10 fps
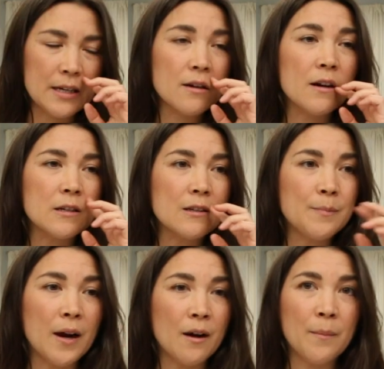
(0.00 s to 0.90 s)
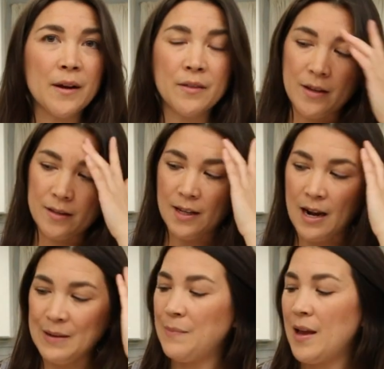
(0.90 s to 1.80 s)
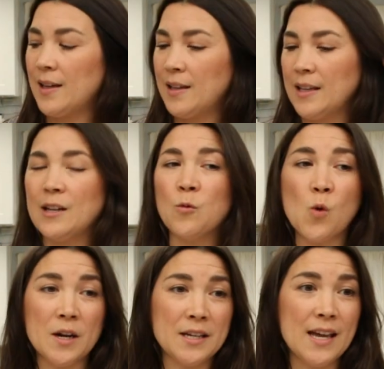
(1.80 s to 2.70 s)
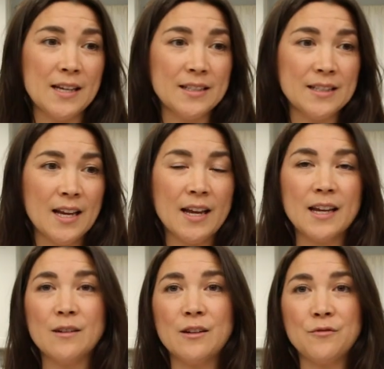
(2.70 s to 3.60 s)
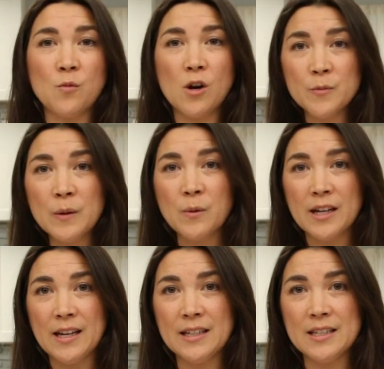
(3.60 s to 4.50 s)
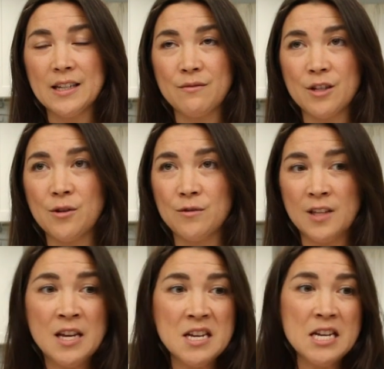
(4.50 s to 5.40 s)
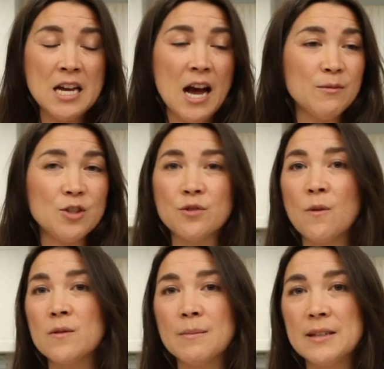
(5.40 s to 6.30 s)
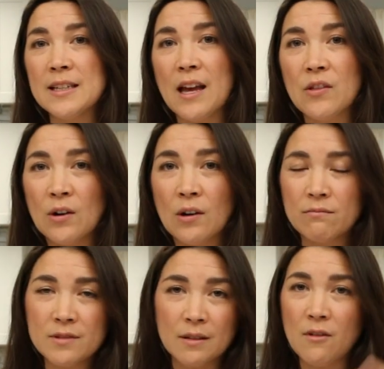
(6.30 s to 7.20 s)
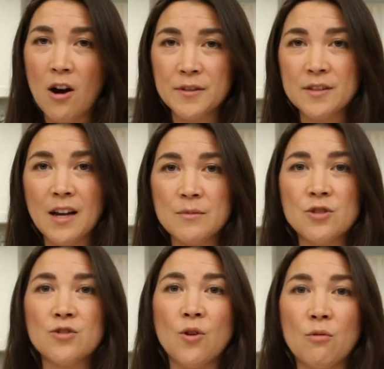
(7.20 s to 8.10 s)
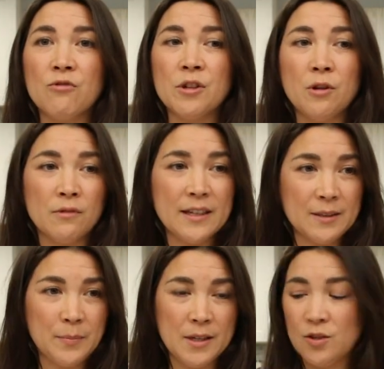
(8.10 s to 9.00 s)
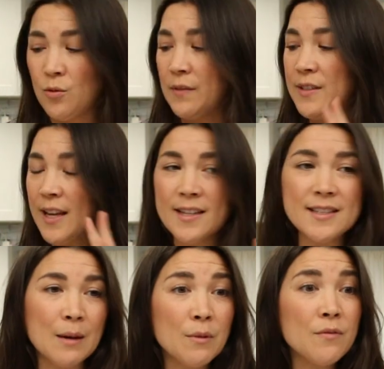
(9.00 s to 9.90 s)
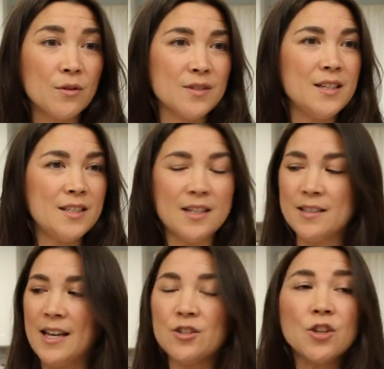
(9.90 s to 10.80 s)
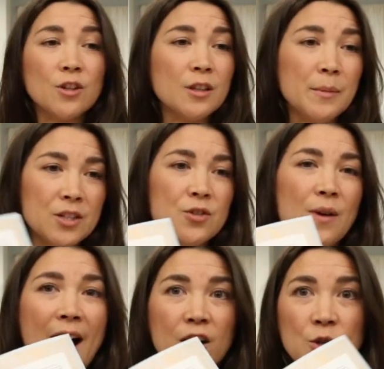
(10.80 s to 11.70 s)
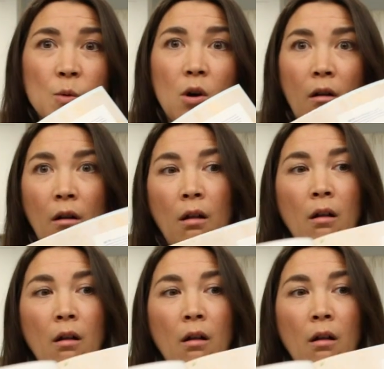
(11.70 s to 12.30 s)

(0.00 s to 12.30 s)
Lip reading: here are inspired by things that I make in What I Ate in a Day. And if you watch my What I Ate in a Day videos, I'm just throwing something together. Oftentimes there's no real recipe. So I've taken some of those ideas and turned them into actual